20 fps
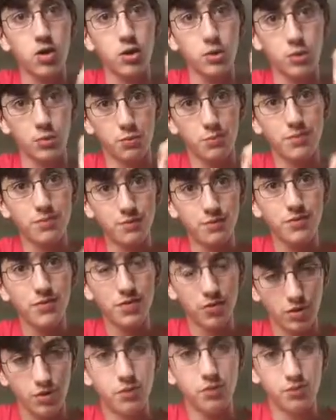who
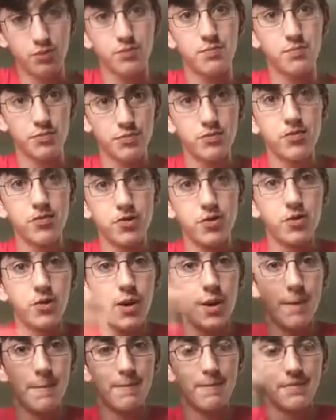who to